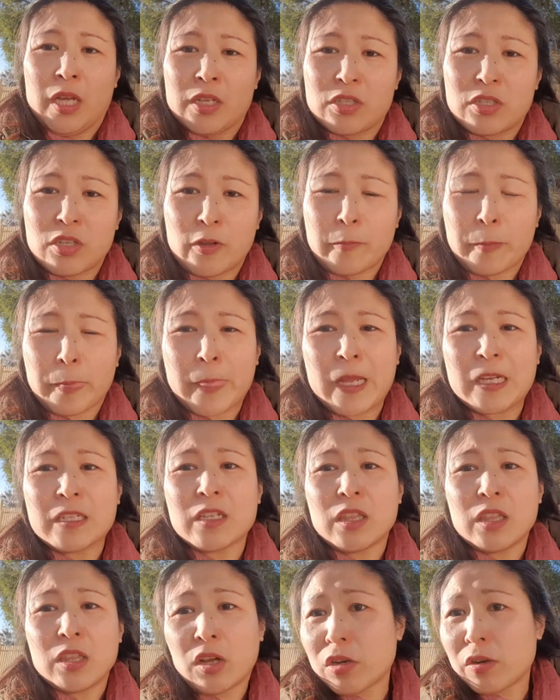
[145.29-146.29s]
So there's
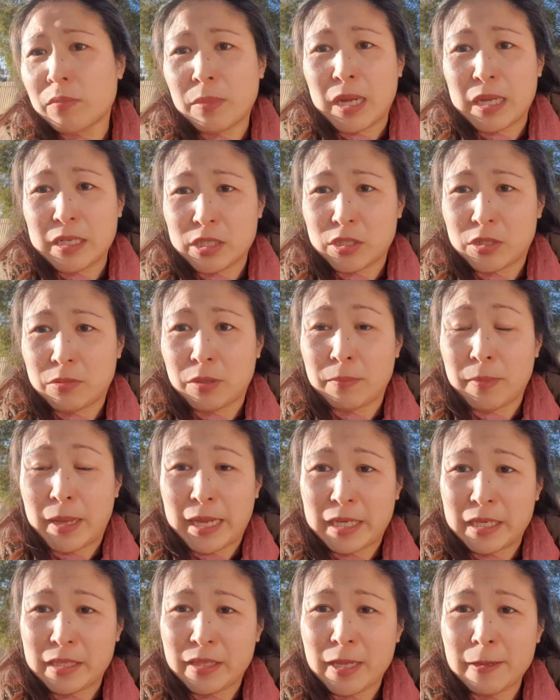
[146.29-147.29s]
a lot of margin to be
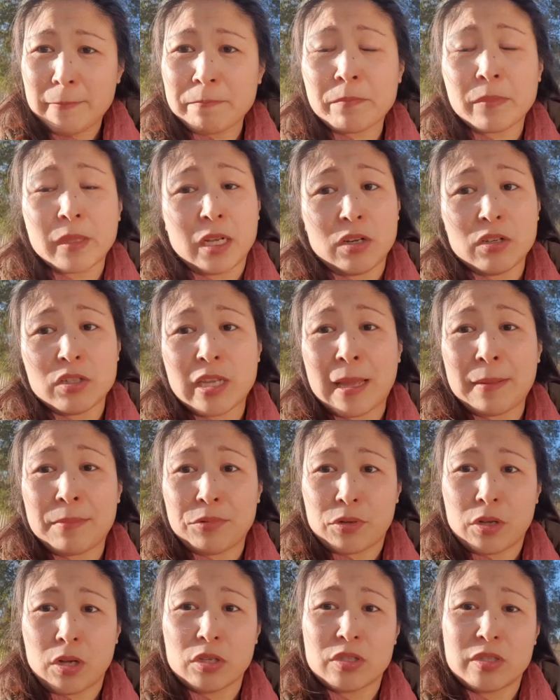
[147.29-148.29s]
made in there. There is
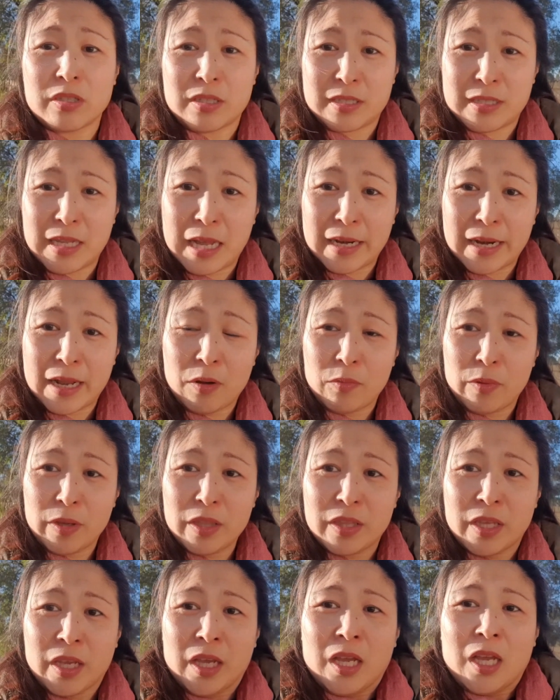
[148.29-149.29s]
capital cost to start out
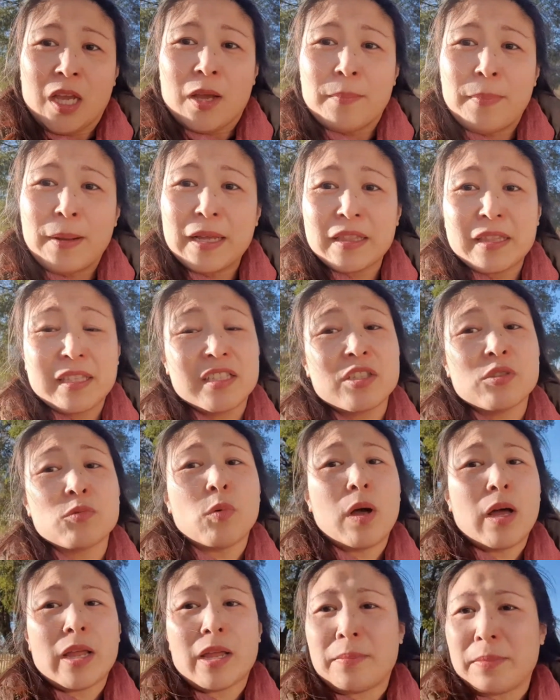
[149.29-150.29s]
with, but this is
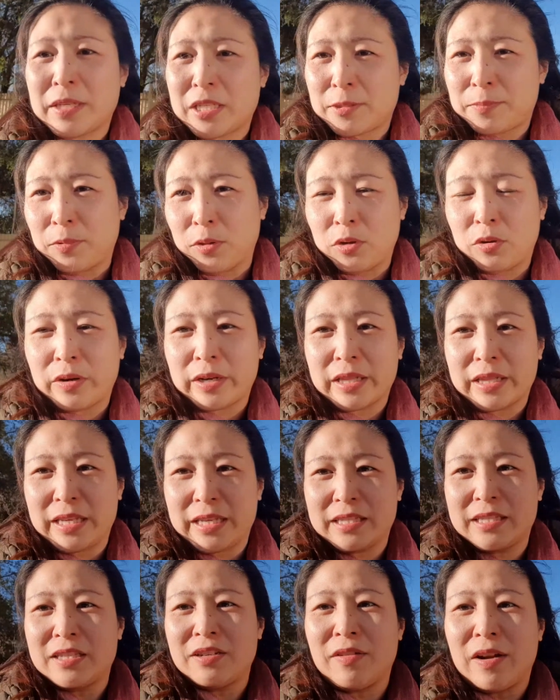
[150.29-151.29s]
why I'm exploring
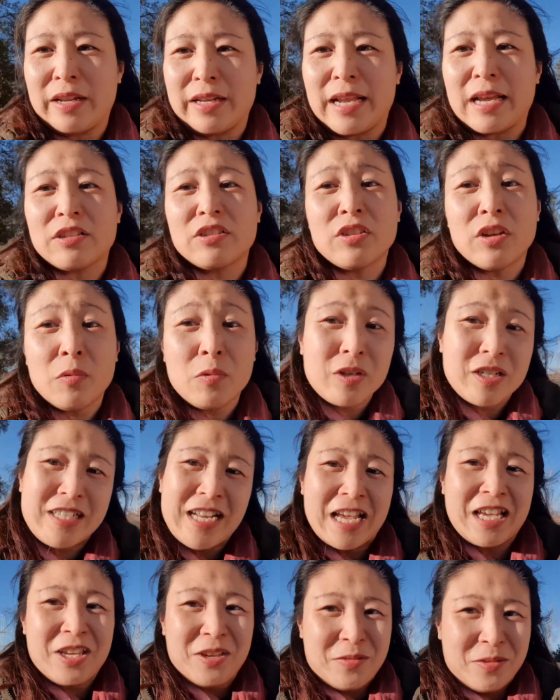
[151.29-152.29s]
this right now. So I want to
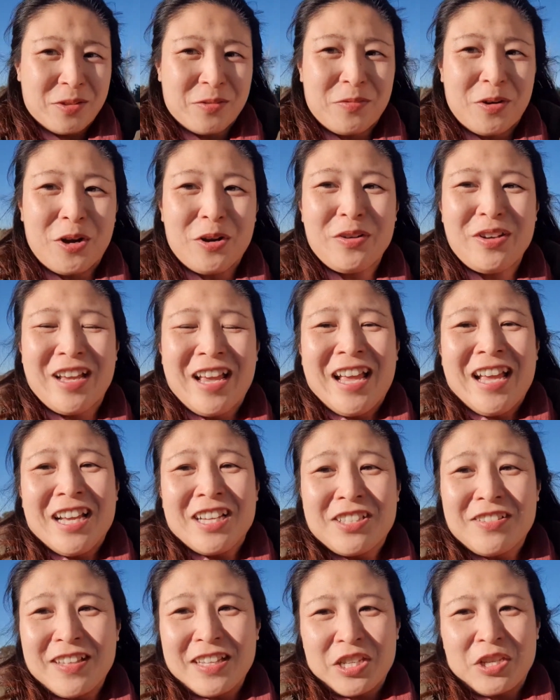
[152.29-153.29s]
take you on the road
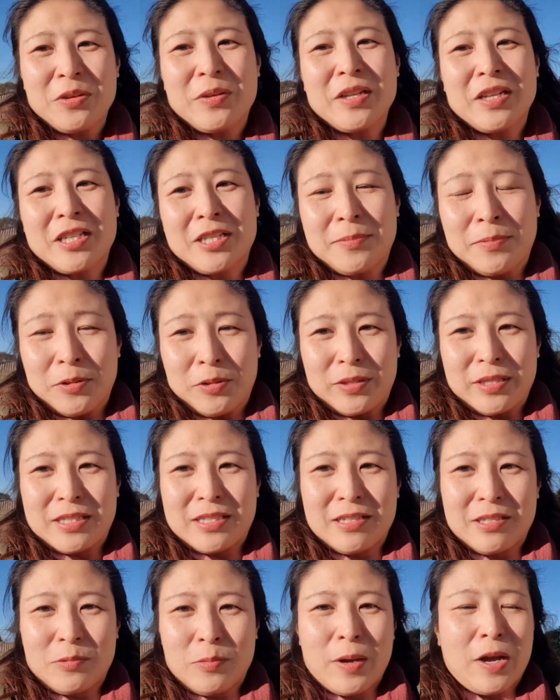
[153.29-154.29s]
so that you can explore
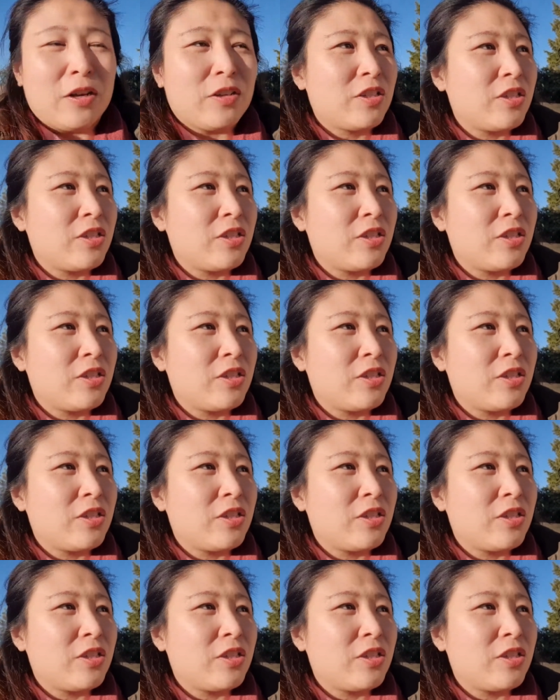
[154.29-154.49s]
this as well.